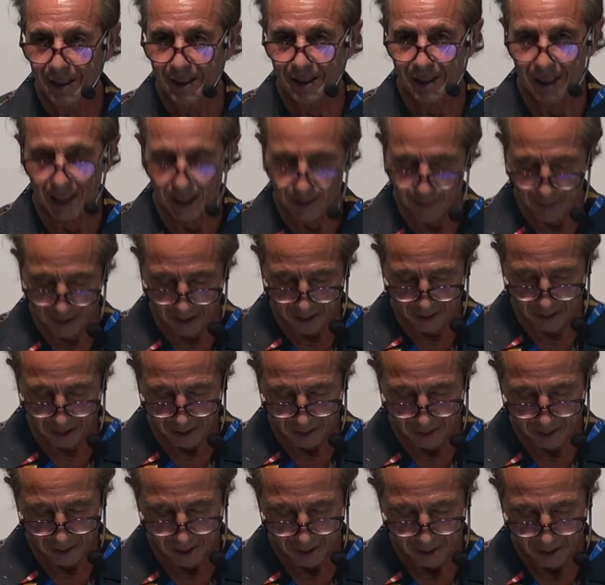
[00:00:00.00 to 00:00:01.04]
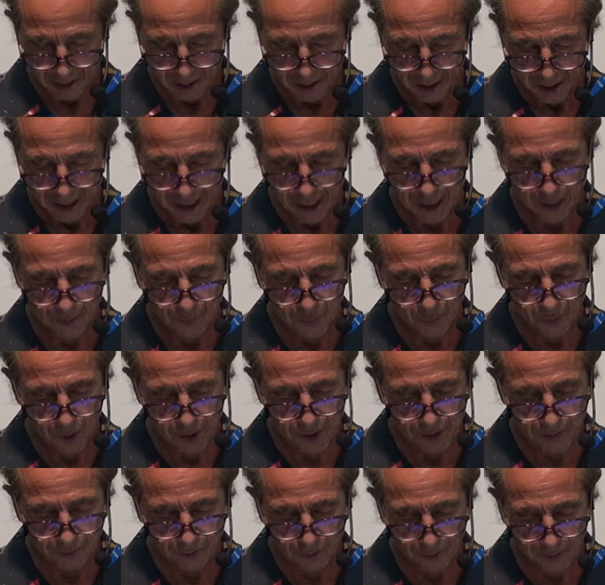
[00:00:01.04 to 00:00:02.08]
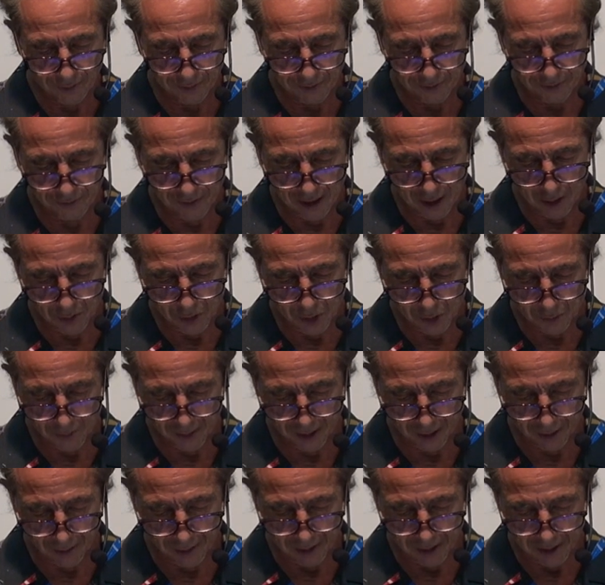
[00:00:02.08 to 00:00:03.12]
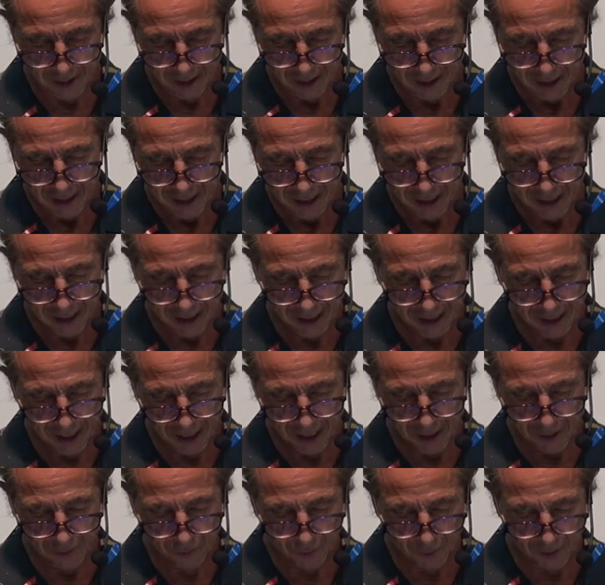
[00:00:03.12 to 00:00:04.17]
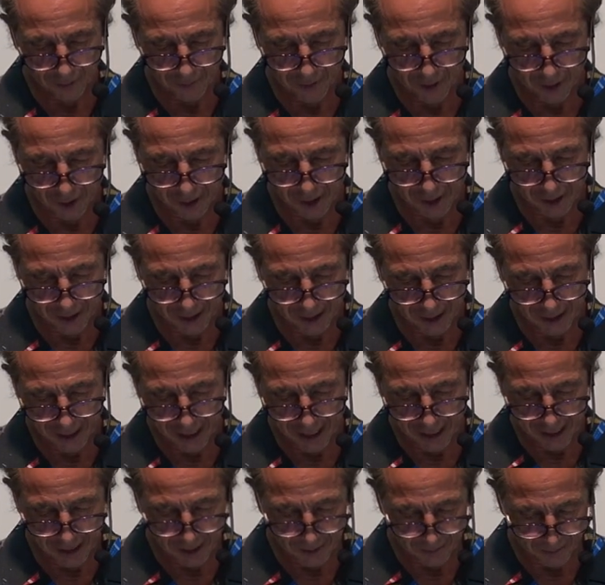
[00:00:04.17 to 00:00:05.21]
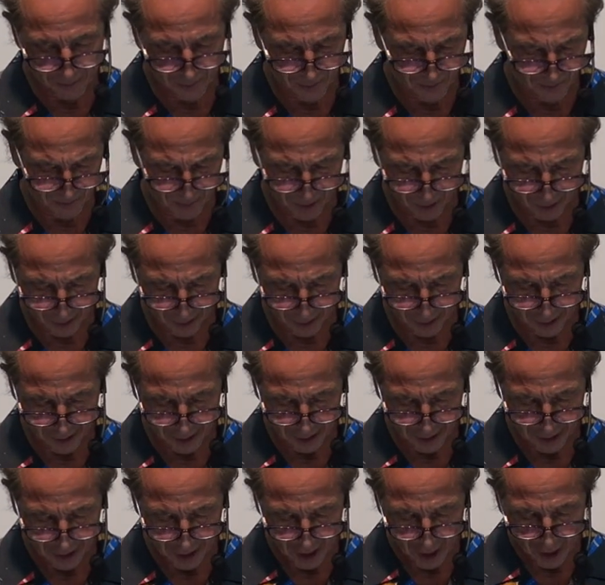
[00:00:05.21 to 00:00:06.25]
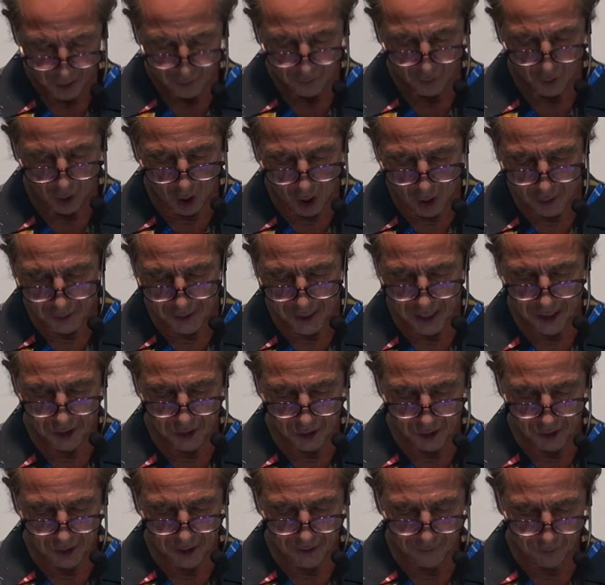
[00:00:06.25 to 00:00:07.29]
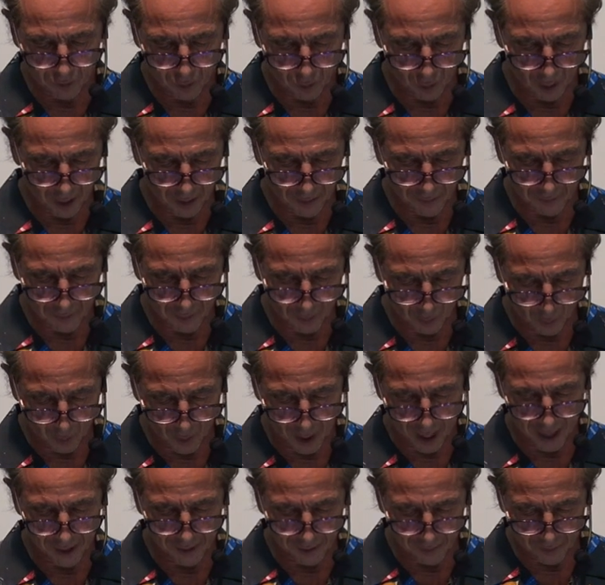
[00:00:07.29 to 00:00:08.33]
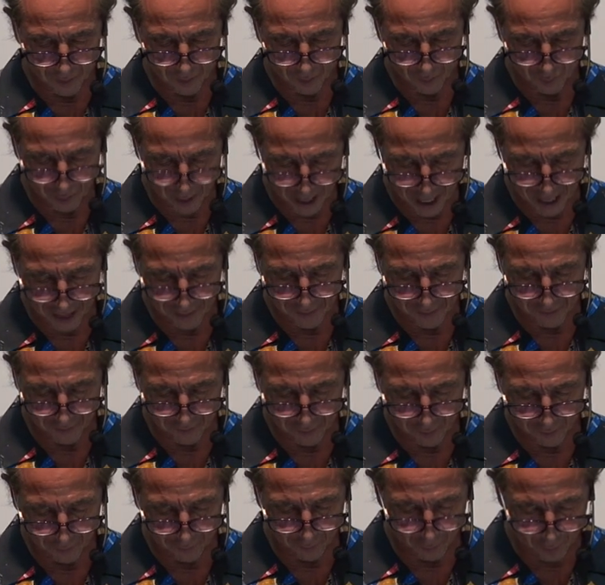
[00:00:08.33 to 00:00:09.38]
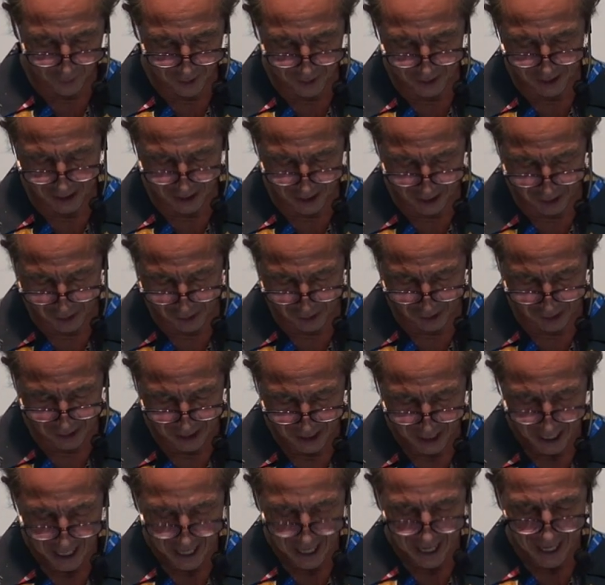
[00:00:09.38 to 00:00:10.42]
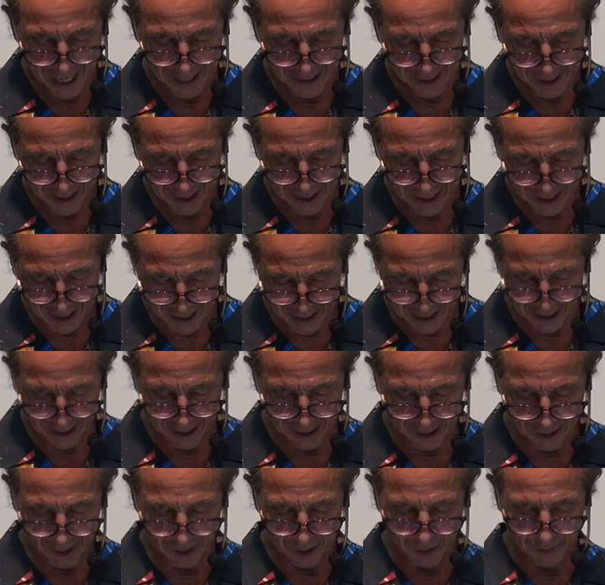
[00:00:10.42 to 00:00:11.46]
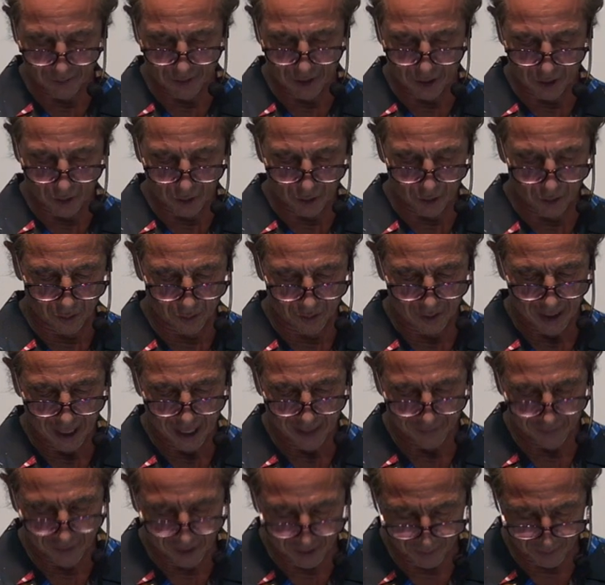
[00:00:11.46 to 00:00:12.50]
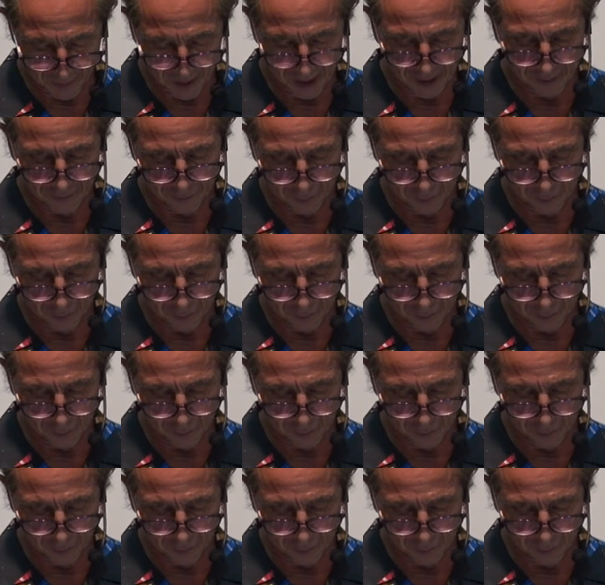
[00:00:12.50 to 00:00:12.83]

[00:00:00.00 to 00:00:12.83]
Demons, and a prison for every foul spirit, and a cage for every unclean and hated bird. For all nations have drunk of the wine of the wrath of her fornication, and the kings of the earth have committed